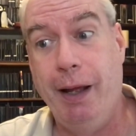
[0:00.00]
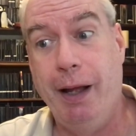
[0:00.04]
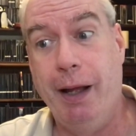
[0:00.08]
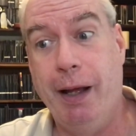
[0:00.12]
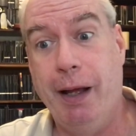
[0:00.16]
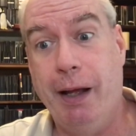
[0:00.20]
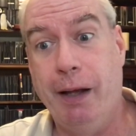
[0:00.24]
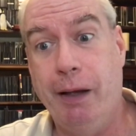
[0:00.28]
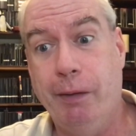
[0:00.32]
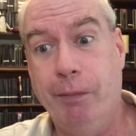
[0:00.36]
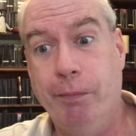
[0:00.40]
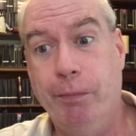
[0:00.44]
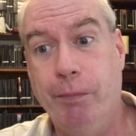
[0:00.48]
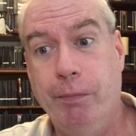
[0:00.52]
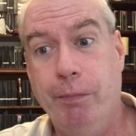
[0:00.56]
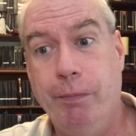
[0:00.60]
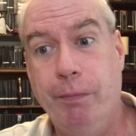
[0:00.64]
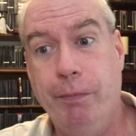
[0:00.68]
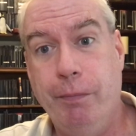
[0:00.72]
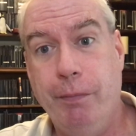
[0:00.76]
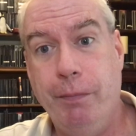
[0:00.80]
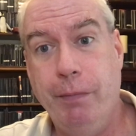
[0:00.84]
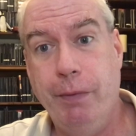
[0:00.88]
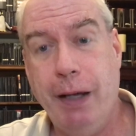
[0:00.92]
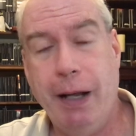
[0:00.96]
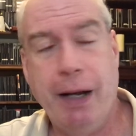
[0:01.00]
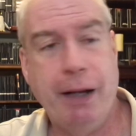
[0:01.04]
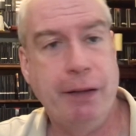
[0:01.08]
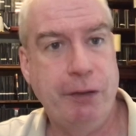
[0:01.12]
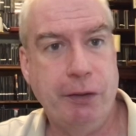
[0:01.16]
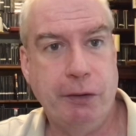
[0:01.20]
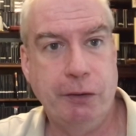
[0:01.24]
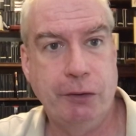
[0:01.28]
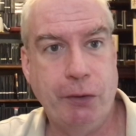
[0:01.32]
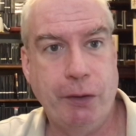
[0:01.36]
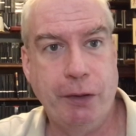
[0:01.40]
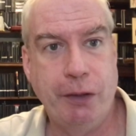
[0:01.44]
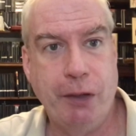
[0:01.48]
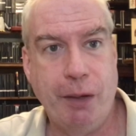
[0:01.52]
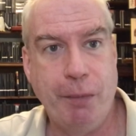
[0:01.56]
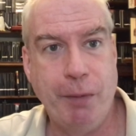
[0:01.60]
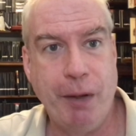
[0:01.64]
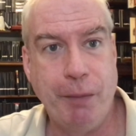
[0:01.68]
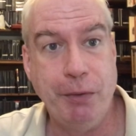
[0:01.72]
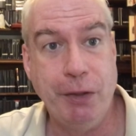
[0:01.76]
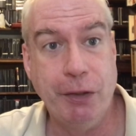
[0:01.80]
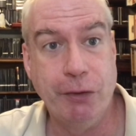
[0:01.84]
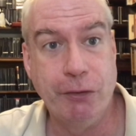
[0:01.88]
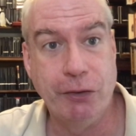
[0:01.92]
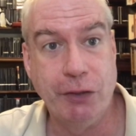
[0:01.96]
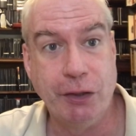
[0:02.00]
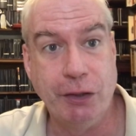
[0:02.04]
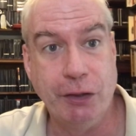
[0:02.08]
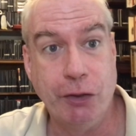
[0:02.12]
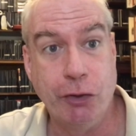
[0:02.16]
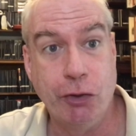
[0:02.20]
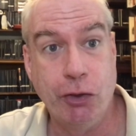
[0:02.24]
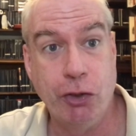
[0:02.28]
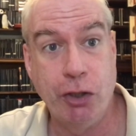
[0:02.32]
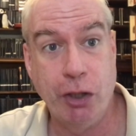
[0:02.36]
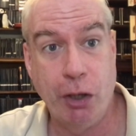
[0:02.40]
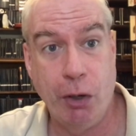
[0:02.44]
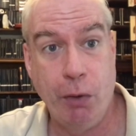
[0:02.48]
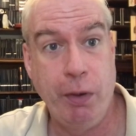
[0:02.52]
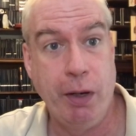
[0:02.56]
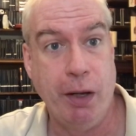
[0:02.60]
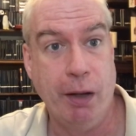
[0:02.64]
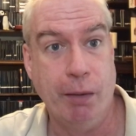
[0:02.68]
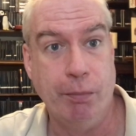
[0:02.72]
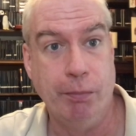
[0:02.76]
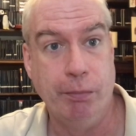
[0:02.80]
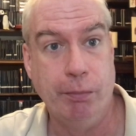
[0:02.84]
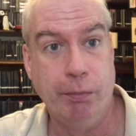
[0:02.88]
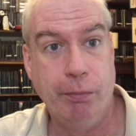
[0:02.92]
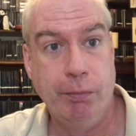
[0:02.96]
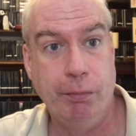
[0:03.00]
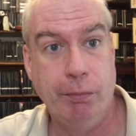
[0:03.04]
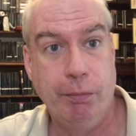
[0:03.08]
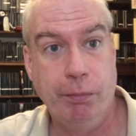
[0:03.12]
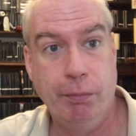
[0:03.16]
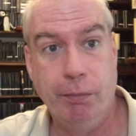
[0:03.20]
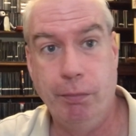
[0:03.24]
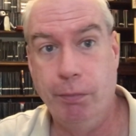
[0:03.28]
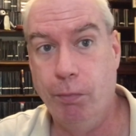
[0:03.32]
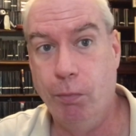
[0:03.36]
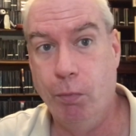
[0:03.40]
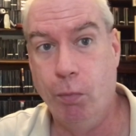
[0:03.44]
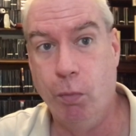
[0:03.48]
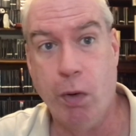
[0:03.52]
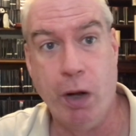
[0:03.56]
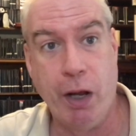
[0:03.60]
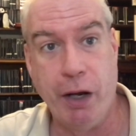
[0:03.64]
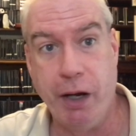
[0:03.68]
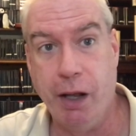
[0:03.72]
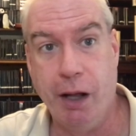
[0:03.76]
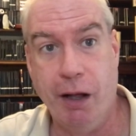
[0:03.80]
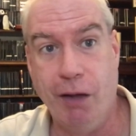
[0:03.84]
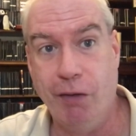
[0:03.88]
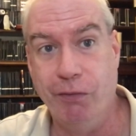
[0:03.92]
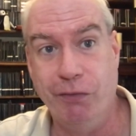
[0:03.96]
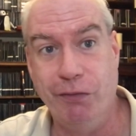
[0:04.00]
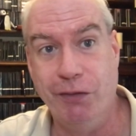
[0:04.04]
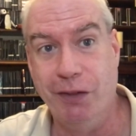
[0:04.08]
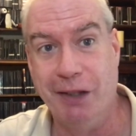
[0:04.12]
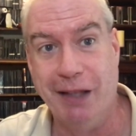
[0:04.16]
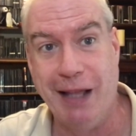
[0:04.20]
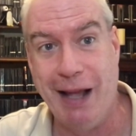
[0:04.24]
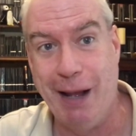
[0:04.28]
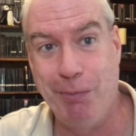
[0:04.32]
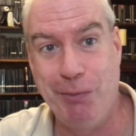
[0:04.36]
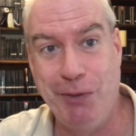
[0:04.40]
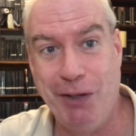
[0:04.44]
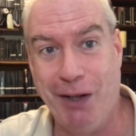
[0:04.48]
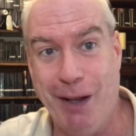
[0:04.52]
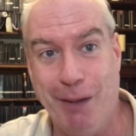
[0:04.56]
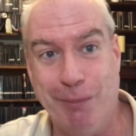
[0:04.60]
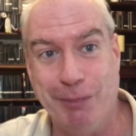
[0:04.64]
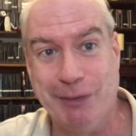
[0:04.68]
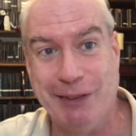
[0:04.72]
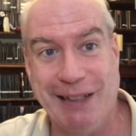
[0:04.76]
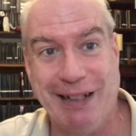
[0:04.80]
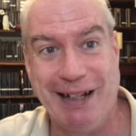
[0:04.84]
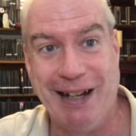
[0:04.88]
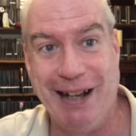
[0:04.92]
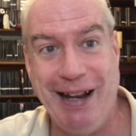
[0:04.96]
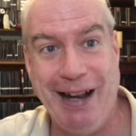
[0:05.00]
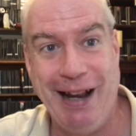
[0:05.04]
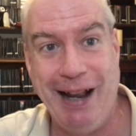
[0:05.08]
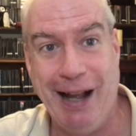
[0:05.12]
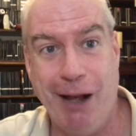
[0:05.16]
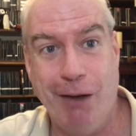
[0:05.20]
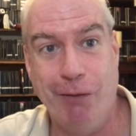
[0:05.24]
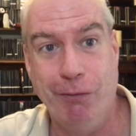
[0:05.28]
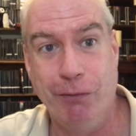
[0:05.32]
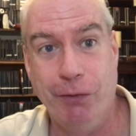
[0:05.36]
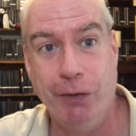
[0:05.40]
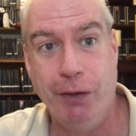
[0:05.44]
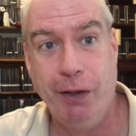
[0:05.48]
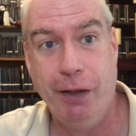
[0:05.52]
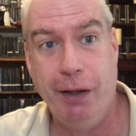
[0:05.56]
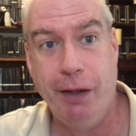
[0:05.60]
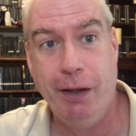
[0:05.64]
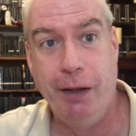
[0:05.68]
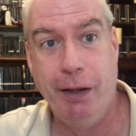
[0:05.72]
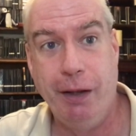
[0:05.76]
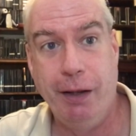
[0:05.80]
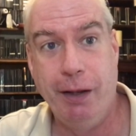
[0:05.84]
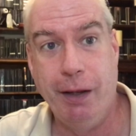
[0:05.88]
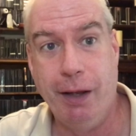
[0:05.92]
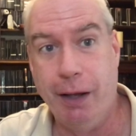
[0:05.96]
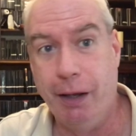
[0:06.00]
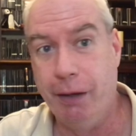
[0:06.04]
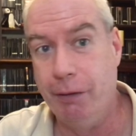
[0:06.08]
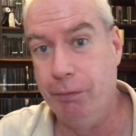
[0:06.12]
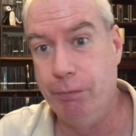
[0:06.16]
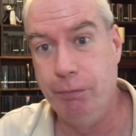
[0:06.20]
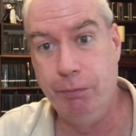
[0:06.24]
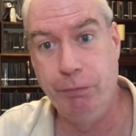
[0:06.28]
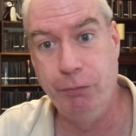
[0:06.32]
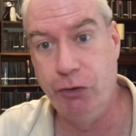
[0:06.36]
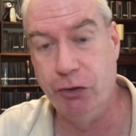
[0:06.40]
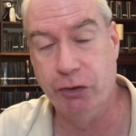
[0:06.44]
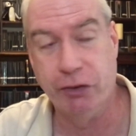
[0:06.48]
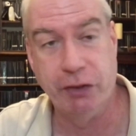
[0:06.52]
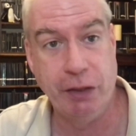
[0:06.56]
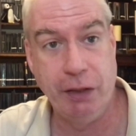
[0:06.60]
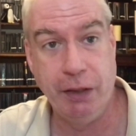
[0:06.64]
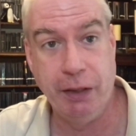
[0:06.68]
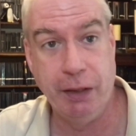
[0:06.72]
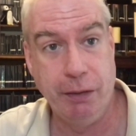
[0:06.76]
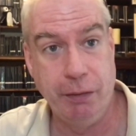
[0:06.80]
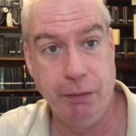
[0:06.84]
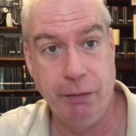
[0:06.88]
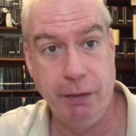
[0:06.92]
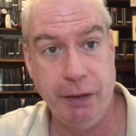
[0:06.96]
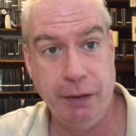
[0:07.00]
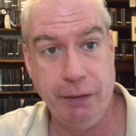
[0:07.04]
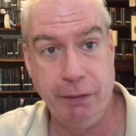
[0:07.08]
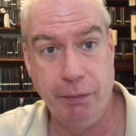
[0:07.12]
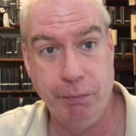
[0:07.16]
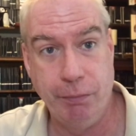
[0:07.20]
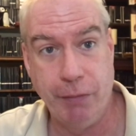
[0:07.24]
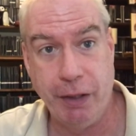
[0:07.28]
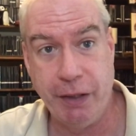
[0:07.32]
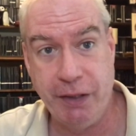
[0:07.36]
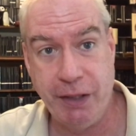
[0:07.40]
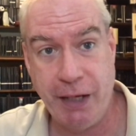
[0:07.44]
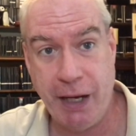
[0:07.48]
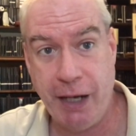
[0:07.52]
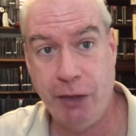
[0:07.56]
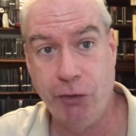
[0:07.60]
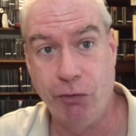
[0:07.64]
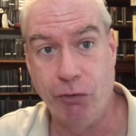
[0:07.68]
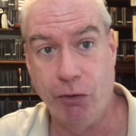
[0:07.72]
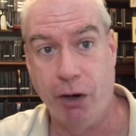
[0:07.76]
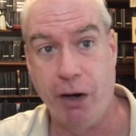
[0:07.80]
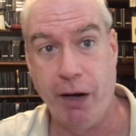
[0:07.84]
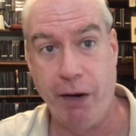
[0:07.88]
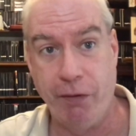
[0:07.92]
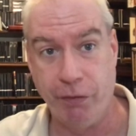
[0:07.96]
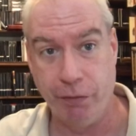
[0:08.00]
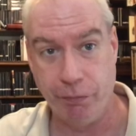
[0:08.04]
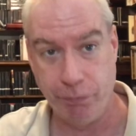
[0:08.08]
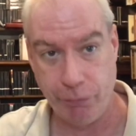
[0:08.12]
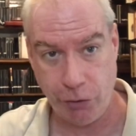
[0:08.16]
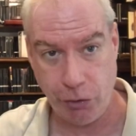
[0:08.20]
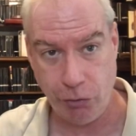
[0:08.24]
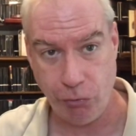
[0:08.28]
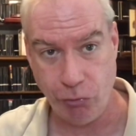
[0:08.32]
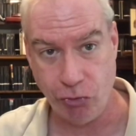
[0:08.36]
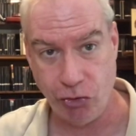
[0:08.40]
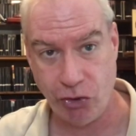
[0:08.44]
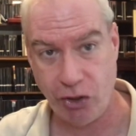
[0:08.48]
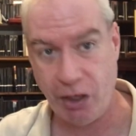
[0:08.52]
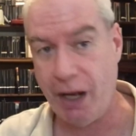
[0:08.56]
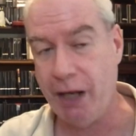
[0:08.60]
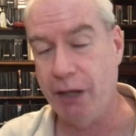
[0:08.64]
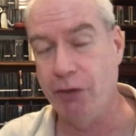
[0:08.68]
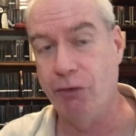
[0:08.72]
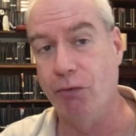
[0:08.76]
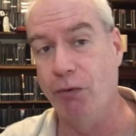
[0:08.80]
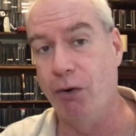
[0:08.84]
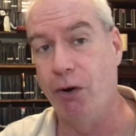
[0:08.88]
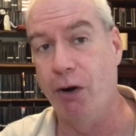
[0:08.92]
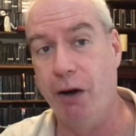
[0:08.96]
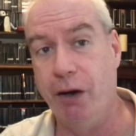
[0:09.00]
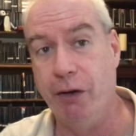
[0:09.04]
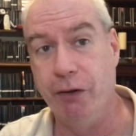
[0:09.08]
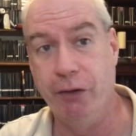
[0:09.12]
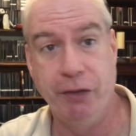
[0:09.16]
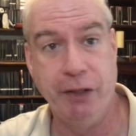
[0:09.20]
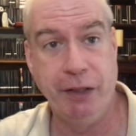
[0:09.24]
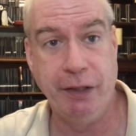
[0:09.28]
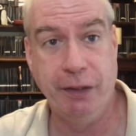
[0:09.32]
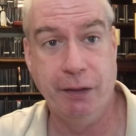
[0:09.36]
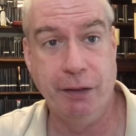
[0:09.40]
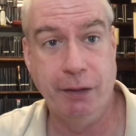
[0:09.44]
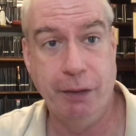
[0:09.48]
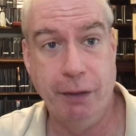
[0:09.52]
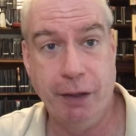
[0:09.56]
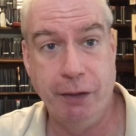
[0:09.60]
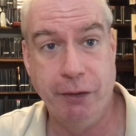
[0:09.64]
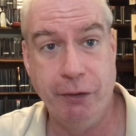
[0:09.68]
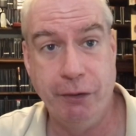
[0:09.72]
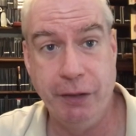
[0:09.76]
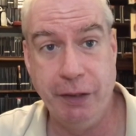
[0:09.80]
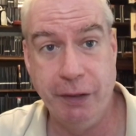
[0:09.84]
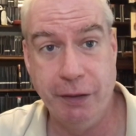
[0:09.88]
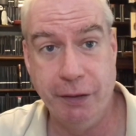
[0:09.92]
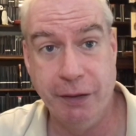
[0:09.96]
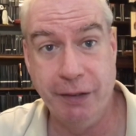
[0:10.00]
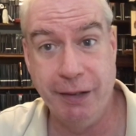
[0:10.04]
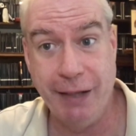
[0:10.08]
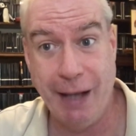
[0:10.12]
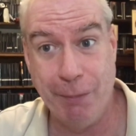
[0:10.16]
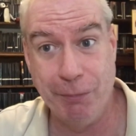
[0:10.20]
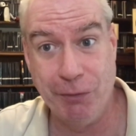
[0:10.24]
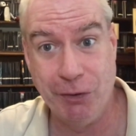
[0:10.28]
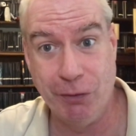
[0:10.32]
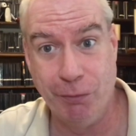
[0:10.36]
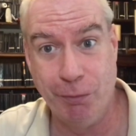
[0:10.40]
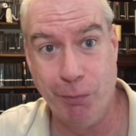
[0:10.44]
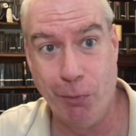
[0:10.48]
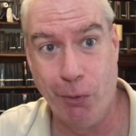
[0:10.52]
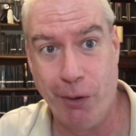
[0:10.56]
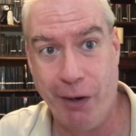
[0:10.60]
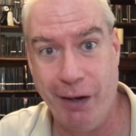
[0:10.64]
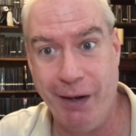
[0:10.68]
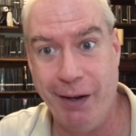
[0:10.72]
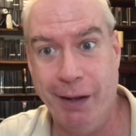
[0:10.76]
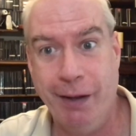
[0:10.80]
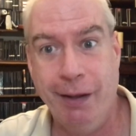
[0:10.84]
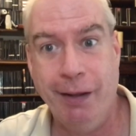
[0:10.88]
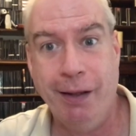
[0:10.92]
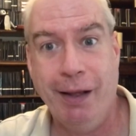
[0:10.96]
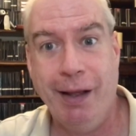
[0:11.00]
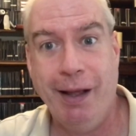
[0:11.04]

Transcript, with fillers: Uh, and I thought, so I thought it might be interesting to show him one of the laptops that I have uh, just in, in my tech drawer. I have a huge tech drawer underneath, underneath the depths of Moria.